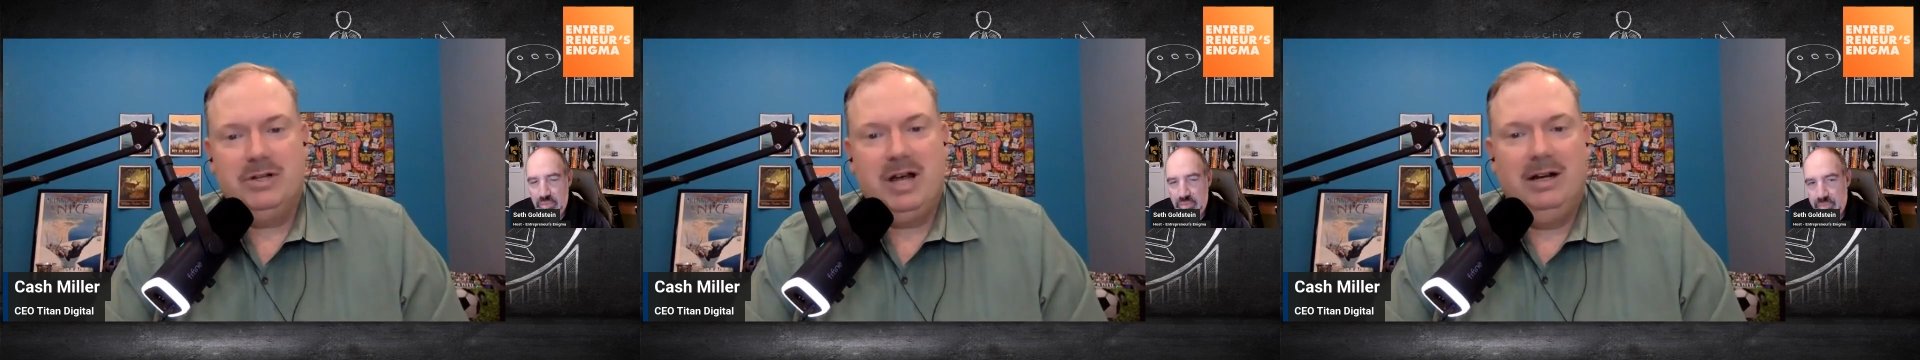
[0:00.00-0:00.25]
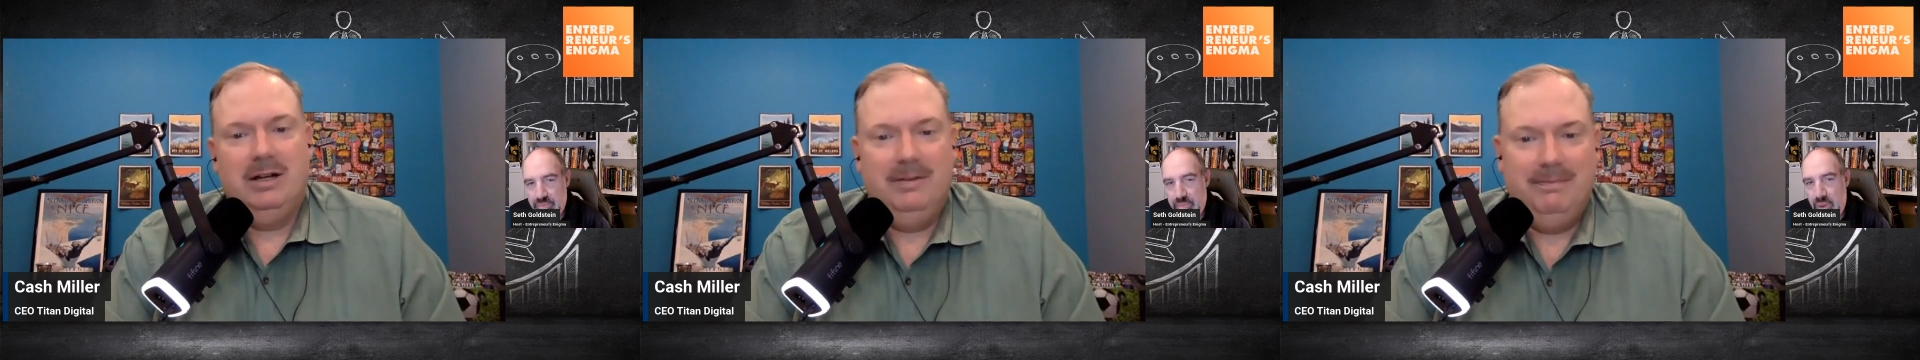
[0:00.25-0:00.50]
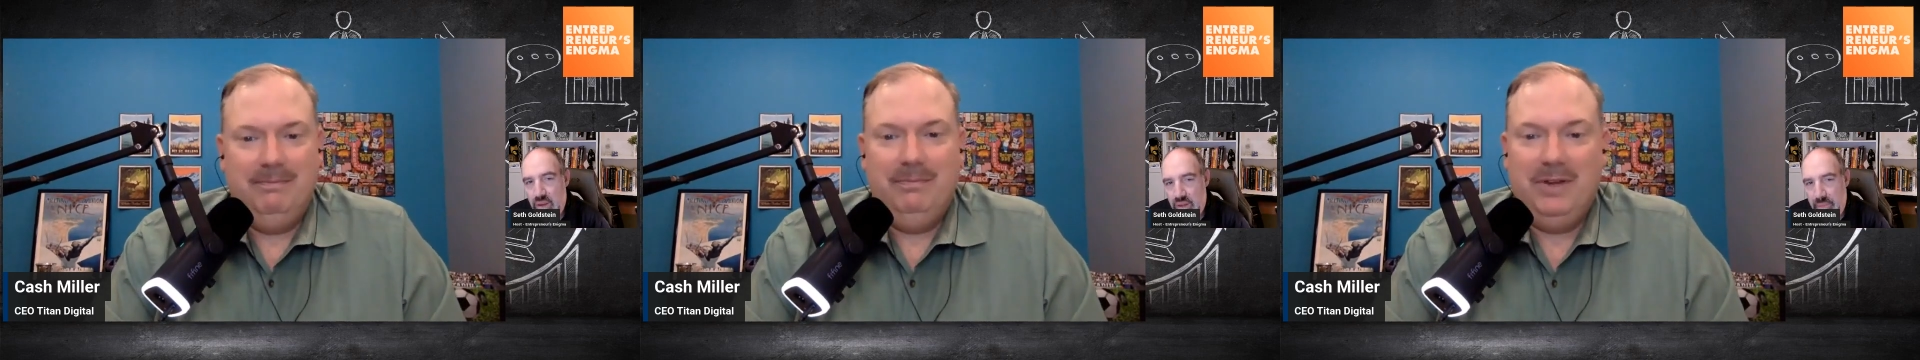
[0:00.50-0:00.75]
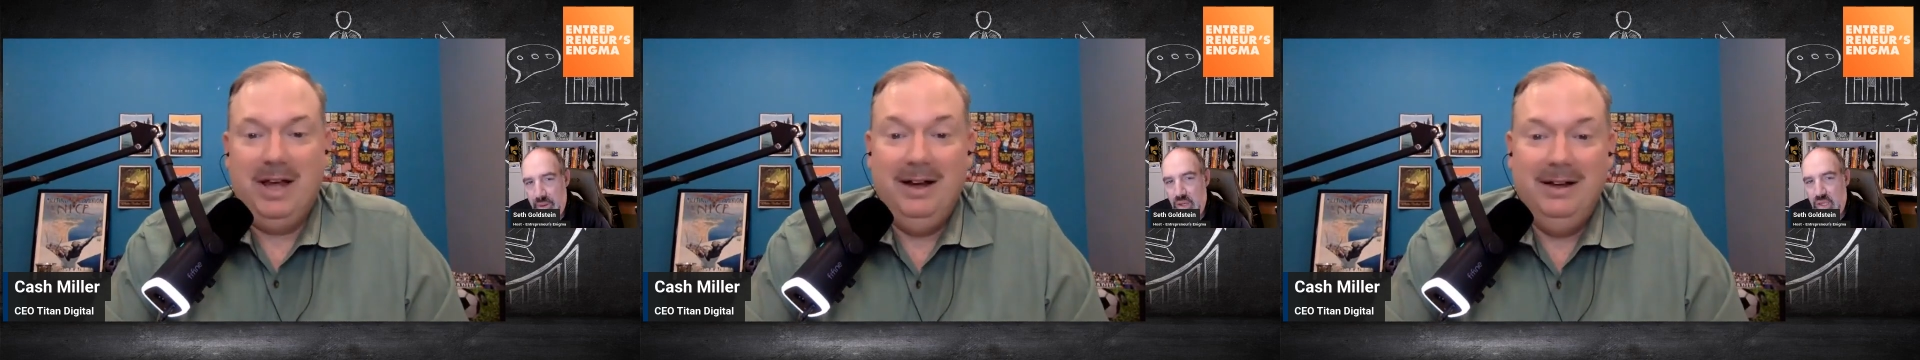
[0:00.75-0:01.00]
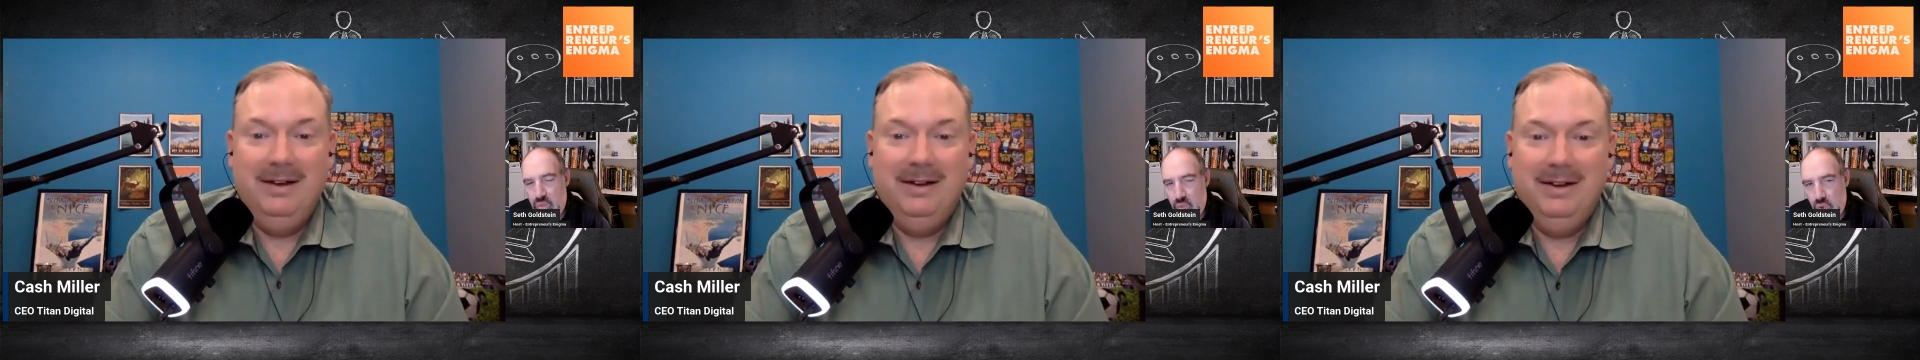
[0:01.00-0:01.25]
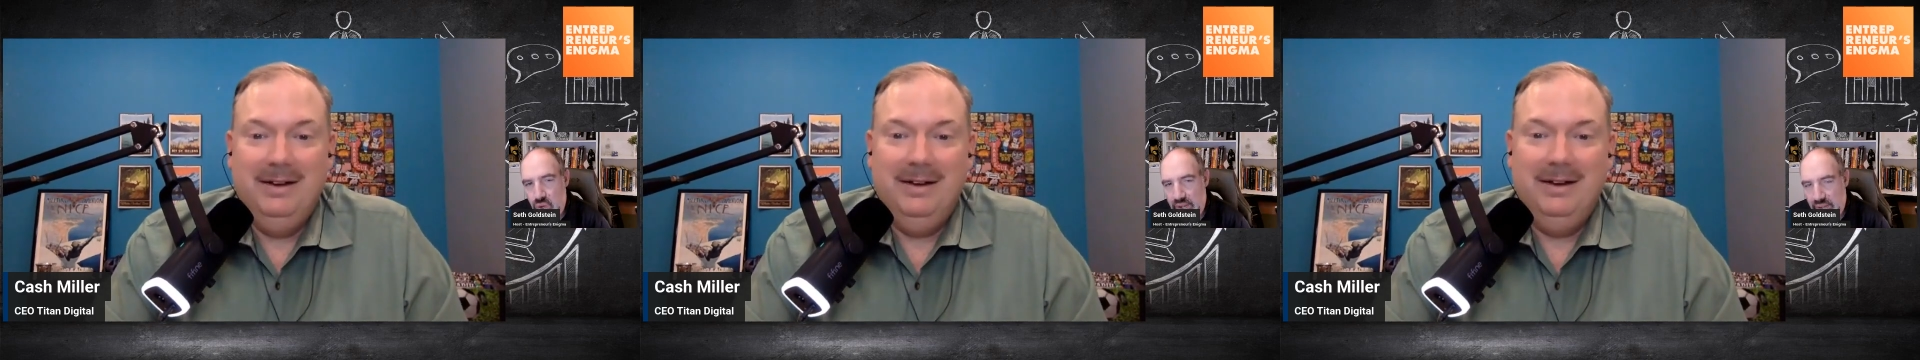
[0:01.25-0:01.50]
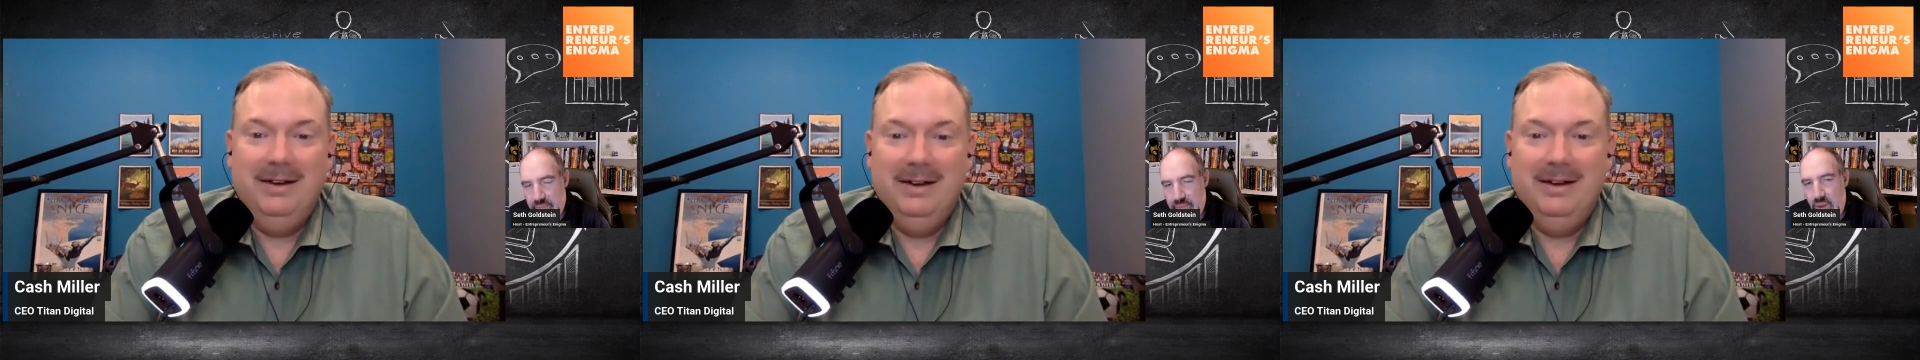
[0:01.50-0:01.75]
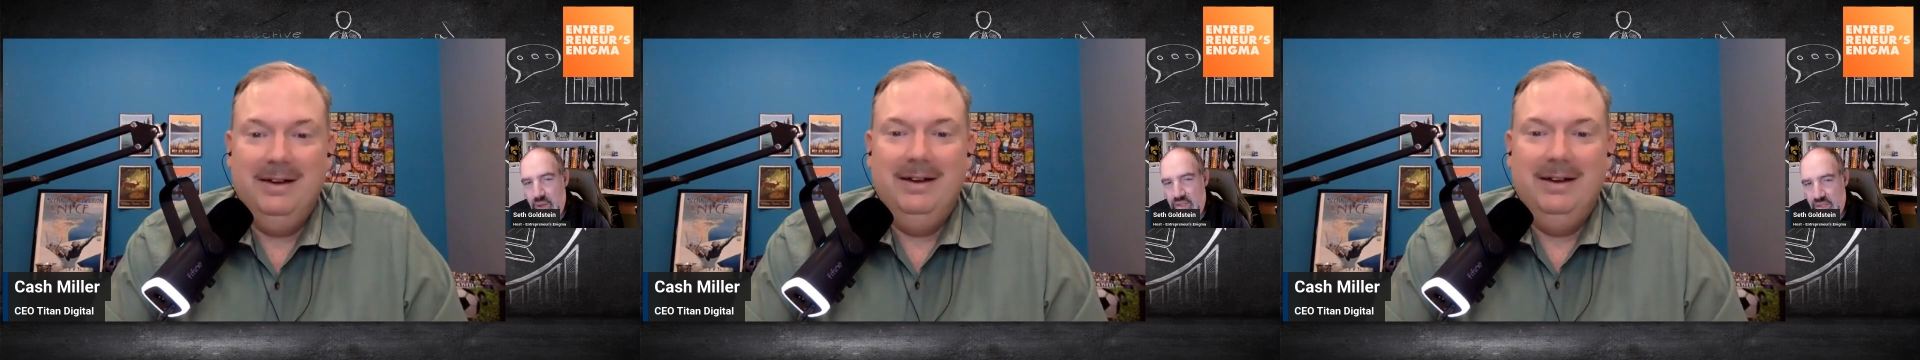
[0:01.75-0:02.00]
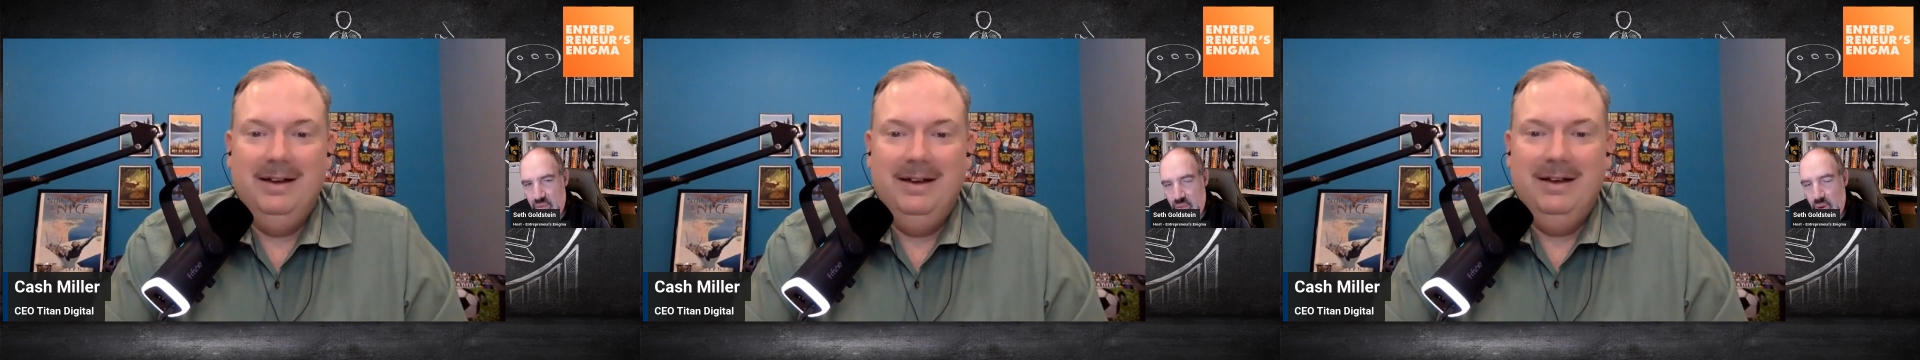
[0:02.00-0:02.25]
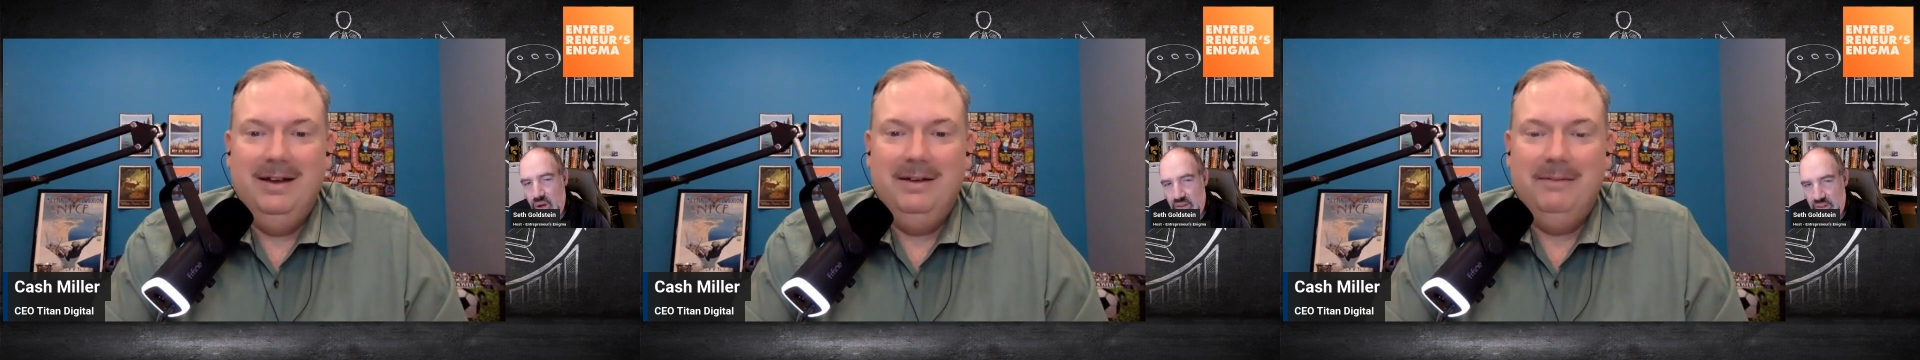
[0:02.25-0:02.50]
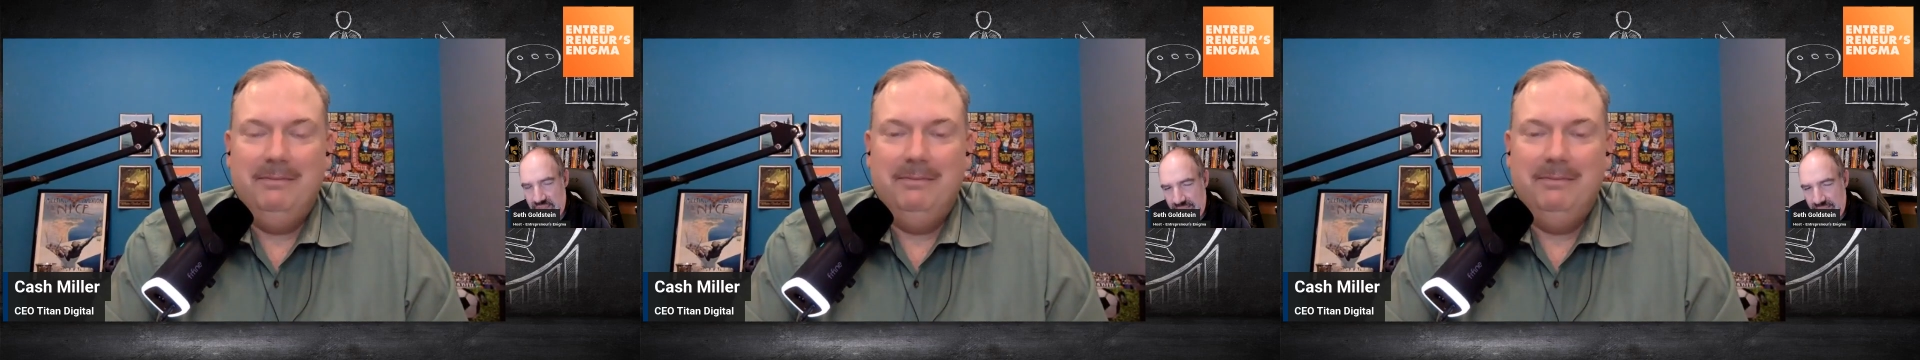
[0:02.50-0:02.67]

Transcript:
Speaker 1: kind of yeah, post war, post the wall is